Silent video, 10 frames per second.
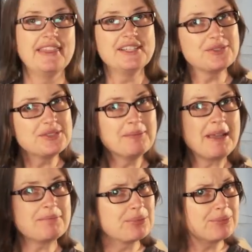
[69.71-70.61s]
This was
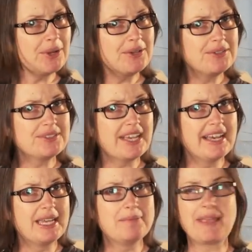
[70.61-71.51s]
my
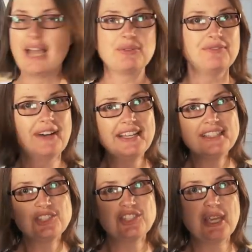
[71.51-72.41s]
prototype. I
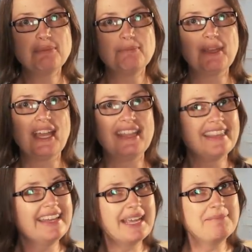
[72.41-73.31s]
refined the shape a bit, and
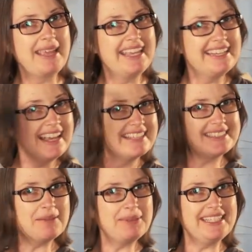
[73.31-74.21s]
then I made
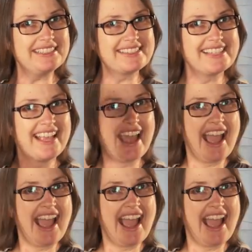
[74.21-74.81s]
templates.